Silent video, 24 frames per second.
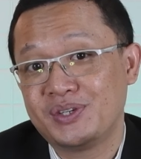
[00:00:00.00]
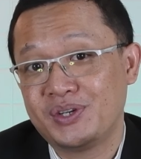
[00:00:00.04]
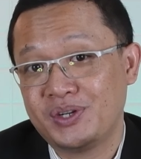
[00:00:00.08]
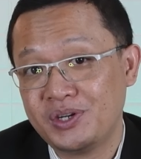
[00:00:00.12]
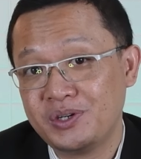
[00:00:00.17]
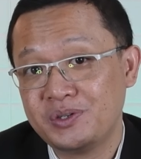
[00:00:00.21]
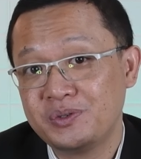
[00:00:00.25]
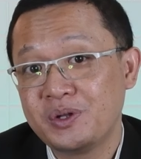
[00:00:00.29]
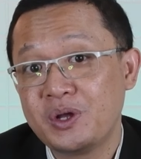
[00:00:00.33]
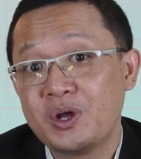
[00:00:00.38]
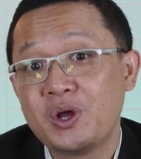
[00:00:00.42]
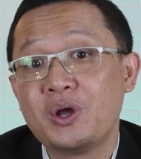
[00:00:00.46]
You
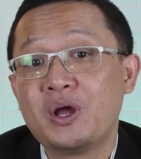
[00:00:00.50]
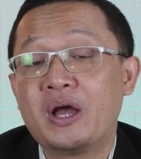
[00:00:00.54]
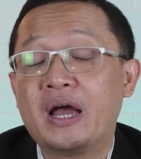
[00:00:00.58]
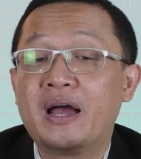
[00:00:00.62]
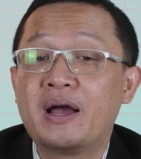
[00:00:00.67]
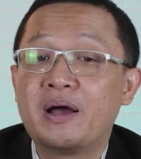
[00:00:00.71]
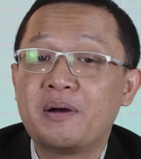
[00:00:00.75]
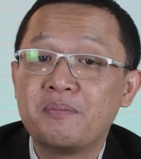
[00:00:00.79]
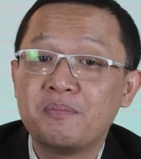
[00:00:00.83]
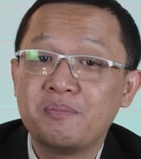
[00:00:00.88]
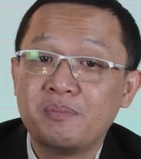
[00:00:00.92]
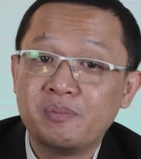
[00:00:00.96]
know,
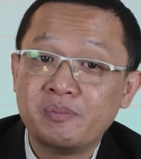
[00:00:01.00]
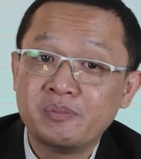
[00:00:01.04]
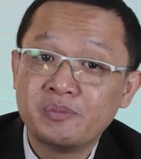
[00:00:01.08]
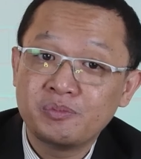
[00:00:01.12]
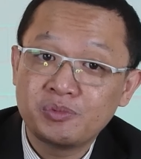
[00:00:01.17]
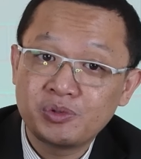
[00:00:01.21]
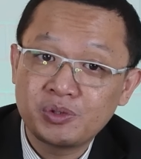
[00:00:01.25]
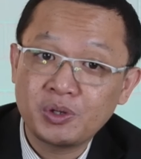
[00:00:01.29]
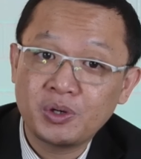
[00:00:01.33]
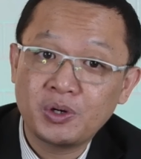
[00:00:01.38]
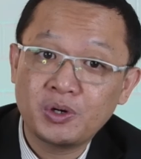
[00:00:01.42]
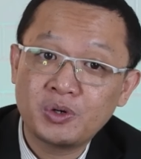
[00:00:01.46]

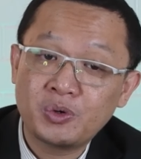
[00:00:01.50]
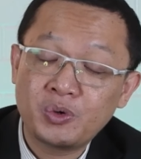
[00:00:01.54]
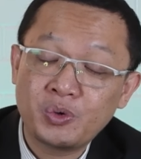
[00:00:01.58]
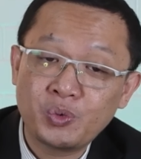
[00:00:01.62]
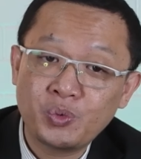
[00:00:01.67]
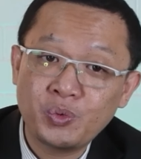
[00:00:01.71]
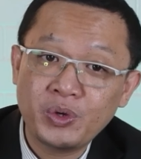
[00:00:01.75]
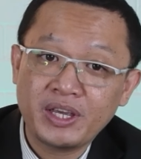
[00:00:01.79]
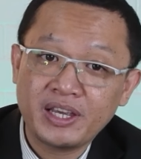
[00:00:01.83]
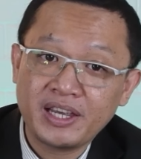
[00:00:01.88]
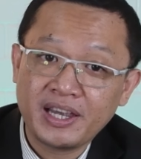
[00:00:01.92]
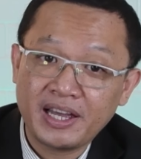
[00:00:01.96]

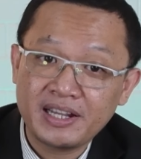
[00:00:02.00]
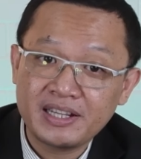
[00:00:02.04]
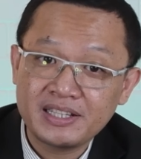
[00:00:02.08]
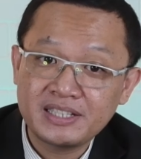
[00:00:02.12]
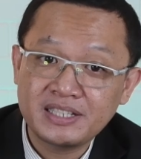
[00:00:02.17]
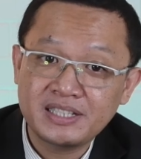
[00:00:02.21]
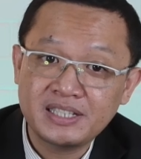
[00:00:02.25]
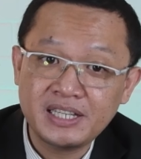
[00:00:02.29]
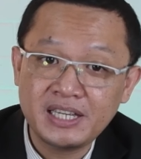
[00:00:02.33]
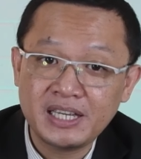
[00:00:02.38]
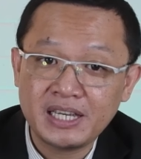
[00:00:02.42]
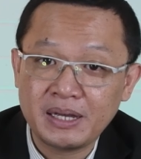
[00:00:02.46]
so we can
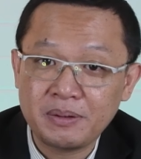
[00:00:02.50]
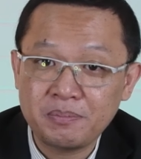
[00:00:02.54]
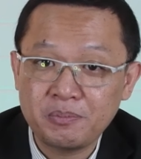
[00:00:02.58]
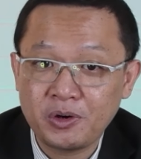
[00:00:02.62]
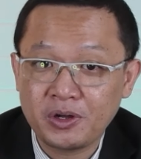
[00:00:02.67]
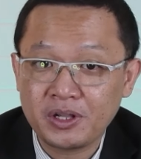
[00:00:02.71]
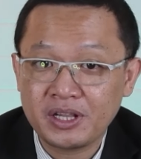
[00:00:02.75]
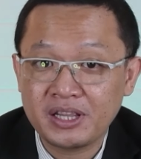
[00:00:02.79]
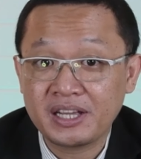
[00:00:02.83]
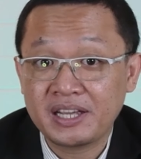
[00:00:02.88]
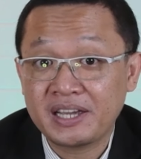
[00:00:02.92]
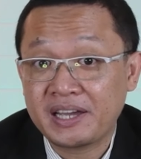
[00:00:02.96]
see
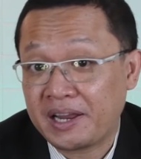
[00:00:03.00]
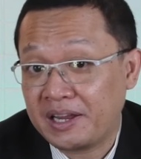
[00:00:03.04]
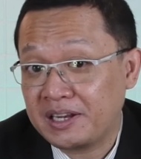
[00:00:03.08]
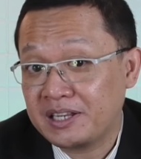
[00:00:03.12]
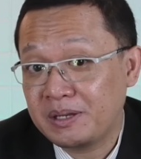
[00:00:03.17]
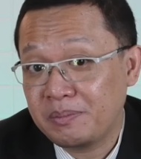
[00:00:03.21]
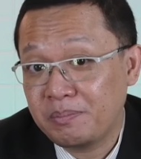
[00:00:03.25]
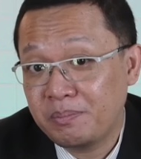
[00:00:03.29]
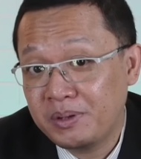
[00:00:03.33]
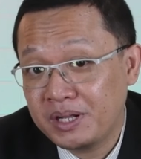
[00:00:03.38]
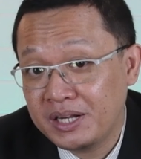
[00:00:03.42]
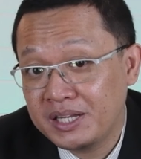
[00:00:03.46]
about the
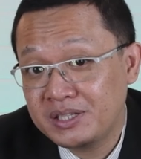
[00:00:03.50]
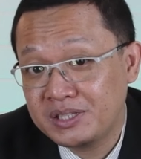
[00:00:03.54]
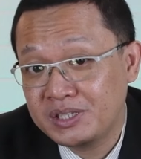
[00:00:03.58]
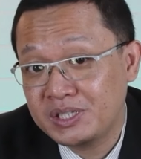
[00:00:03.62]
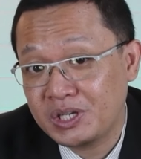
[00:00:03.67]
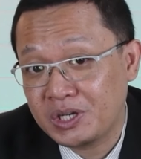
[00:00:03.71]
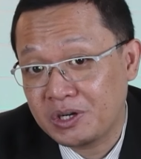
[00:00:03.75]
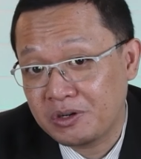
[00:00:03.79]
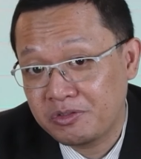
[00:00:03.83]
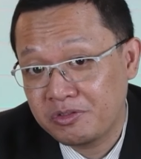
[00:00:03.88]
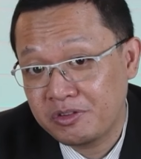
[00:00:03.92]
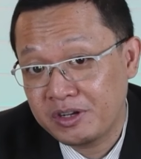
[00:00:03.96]

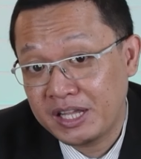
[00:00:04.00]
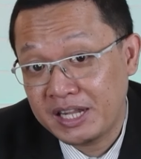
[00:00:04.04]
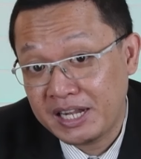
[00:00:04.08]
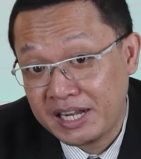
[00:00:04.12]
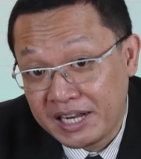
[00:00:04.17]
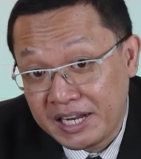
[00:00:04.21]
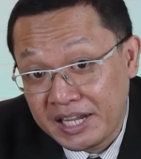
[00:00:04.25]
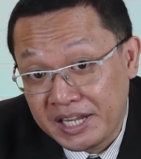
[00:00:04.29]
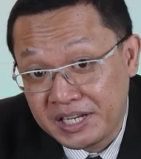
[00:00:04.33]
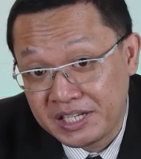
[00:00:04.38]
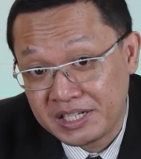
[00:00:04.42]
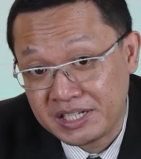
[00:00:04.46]
credibility of a
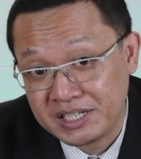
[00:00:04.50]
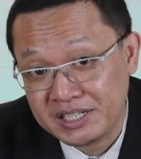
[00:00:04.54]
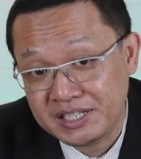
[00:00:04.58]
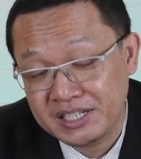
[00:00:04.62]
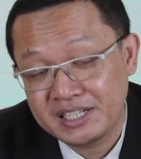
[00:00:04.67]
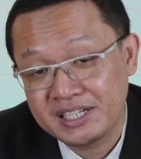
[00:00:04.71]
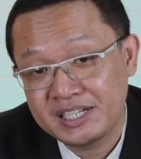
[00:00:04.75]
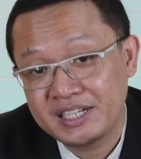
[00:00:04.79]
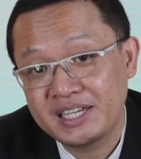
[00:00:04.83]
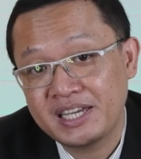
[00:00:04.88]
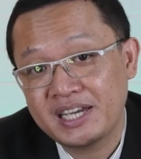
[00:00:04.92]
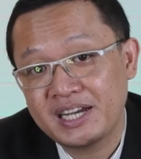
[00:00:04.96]
leader,
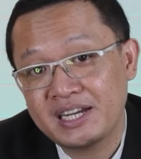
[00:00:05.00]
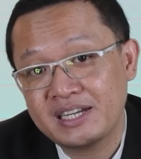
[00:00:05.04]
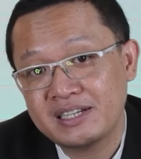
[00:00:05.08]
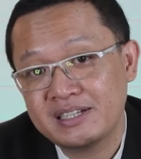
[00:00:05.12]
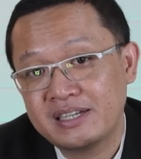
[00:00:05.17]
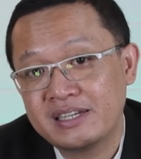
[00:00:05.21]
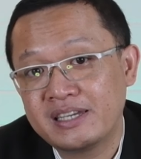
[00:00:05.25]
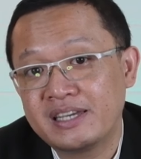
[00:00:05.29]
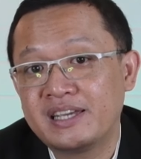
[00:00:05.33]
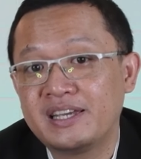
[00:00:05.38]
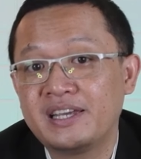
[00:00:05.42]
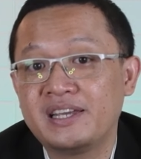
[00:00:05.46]

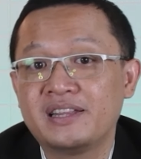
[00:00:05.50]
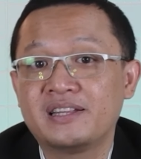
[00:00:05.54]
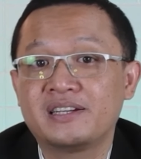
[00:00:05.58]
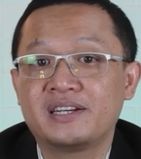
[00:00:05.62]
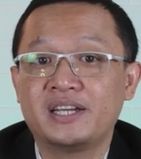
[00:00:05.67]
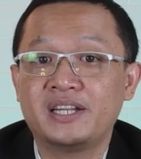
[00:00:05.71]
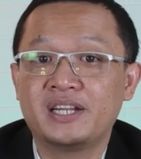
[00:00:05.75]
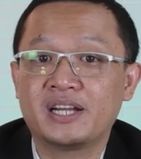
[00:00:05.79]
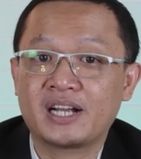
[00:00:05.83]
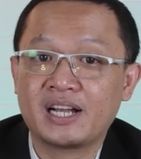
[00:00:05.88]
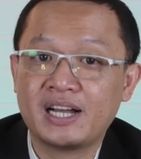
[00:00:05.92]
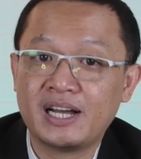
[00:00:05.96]
yeah,
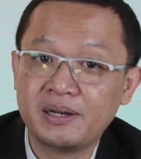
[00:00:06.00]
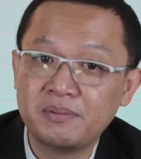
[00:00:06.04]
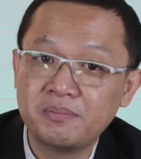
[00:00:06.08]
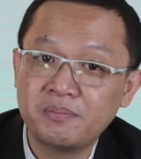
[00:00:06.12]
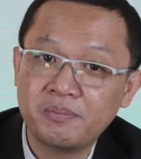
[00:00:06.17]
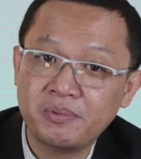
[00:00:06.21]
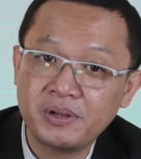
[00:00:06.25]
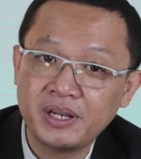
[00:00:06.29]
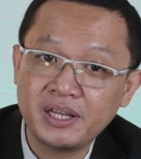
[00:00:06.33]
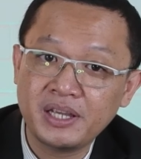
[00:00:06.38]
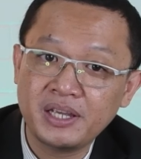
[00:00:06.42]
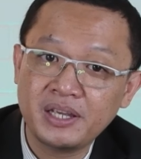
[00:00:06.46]
either in a
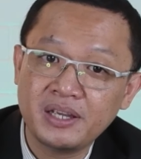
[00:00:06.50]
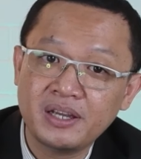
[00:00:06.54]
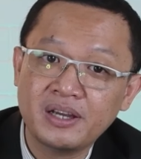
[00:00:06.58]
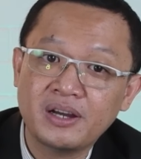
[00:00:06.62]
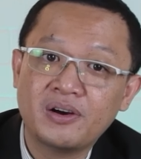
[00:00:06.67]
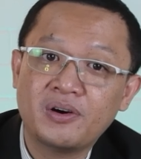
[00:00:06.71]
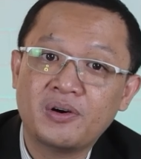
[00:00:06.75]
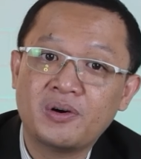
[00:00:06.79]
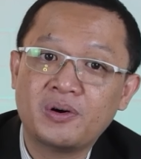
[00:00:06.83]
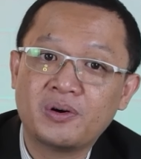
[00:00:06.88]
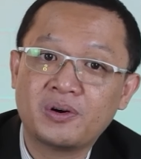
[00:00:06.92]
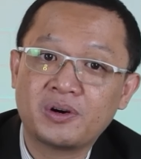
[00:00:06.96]
company
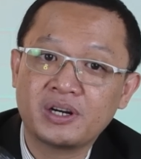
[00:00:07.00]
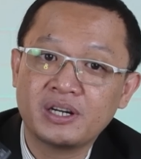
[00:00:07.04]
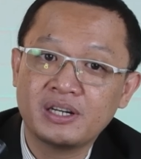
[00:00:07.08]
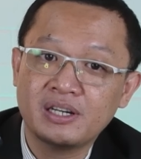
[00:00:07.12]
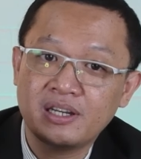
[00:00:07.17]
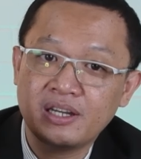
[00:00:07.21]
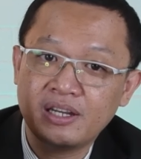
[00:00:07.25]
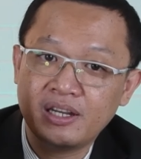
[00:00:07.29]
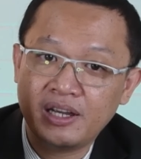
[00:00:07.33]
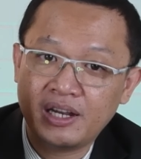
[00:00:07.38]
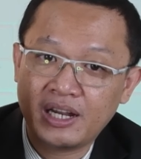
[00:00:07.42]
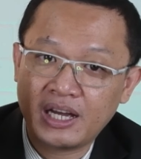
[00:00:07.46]

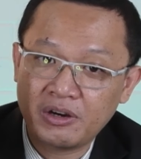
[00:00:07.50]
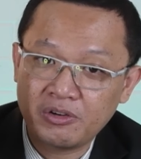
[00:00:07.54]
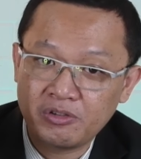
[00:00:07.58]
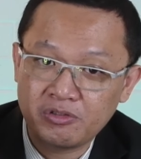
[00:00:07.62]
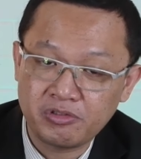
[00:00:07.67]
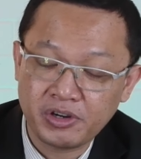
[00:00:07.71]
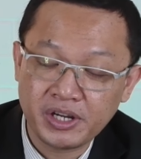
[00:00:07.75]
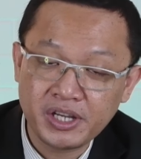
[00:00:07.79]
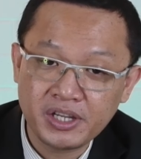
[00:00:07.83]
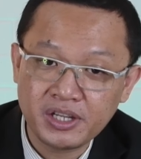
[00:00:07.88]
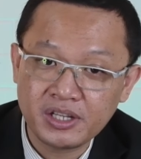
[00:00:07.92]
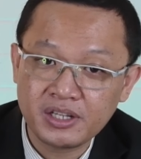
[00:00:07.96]
or in
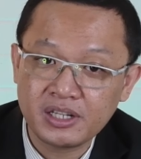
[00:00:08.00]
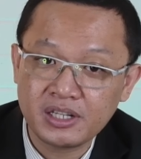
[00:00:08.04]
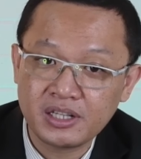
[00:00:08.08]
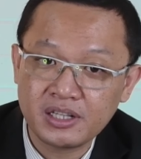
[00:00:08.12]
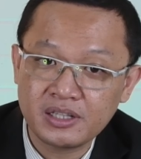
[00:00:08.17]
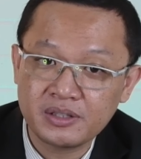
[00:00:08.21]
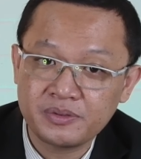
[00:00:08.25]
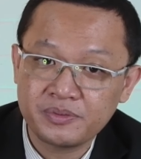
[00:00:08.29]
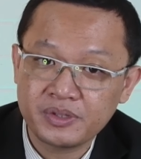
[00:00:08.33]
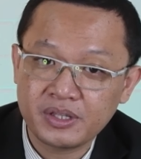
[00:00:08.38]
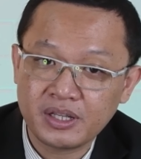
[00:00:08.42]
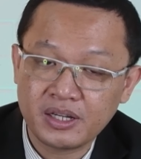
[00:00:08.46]
our
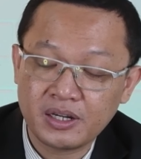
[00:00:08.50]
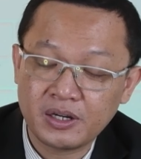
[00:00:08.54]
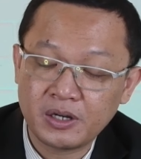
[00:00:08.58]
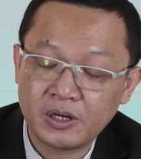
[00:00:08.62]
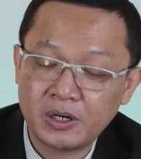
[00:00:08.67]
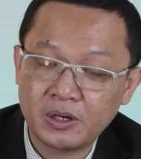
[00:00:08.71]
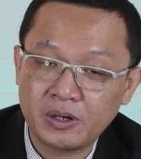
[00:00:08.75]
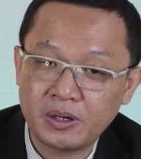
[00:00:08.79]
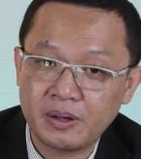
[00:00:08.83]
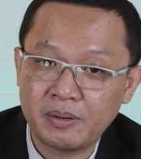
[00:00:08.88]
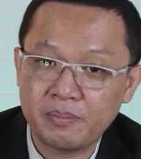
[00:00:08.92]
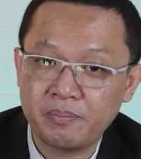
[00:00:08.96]
regional
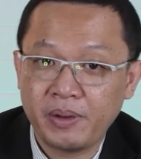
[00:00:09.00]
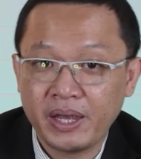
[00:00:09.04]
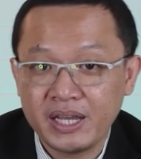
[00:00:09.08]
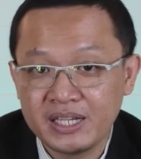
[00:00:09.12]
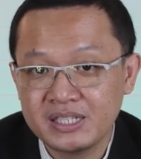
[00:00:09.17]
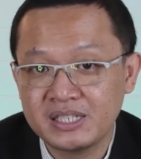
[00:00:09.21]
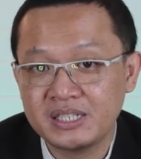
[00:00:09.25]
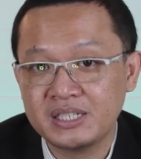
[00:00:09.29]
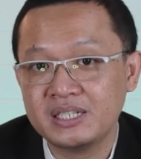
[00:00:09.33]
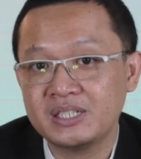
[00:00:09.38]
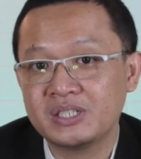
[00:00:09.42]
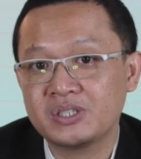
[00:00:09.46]

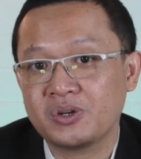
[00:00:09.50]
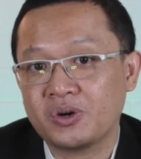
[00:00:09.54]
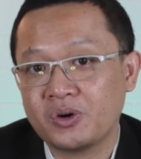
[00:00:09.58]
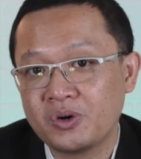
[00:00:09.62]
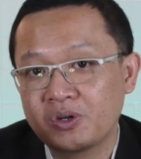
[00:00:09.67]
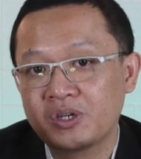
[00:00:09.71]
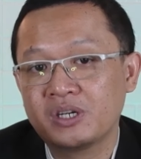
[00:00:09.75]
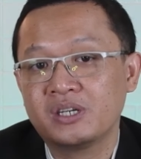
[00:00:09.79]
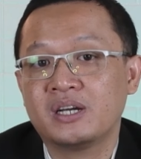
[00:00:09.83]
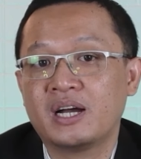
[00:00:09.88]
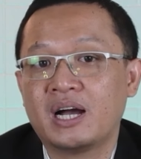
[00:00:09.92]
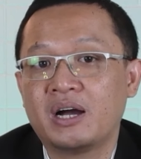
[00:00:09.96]
basis
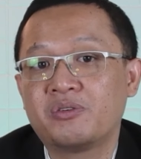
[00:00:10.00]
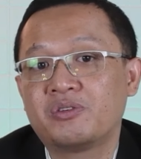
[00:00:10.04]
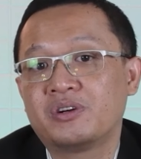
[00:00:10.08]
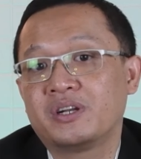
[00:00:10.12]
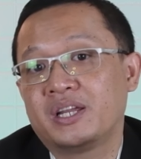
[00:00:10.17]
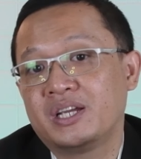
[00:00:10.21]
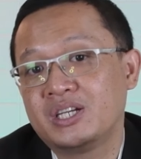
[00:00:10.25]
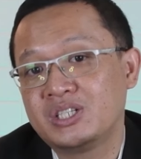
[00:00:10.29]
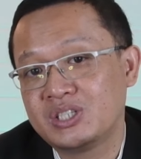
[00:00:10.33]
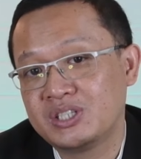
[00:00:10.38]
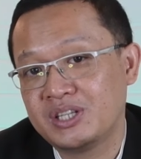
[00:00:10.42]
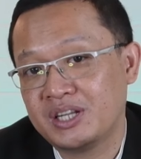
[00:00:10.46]
or
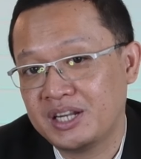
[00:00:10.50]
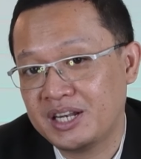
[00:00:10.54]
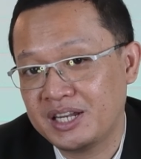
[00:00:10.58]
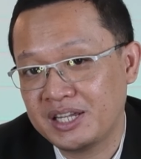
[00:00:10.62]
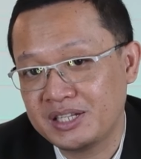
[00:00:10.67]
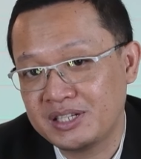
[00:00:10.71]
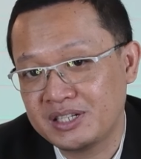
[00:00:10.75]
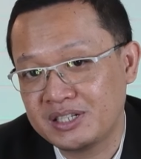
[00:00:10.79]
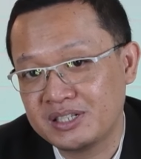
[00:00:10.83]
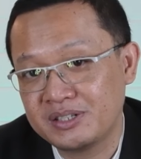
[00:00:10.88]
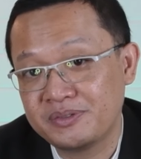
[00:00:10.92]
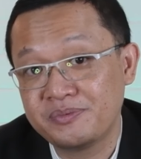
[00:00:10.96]
our national
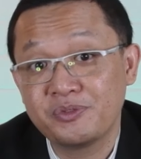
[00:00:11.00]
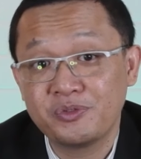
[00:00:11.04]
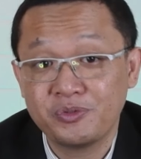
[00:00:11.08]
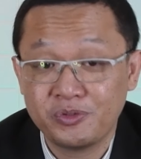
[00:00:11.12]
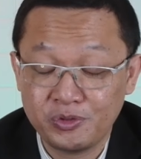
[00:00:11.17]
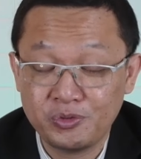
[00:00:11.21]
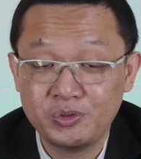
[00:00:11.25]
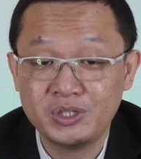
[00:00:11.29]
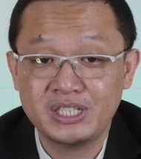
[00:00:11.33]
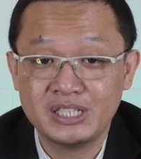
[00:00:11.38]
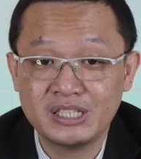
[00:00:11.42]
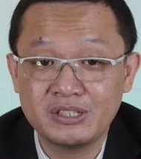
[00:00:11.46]
leader,
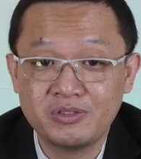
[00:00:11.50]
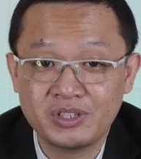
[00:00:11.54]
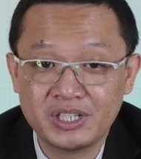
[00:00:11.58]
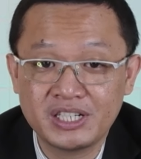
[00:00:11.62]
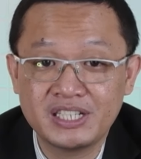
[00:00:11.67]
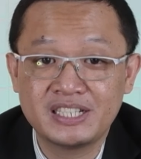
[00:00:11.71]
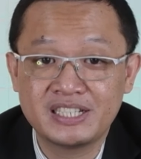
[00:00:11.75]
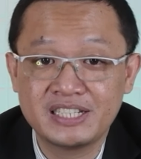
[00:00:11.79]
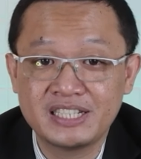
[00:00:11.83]
which is very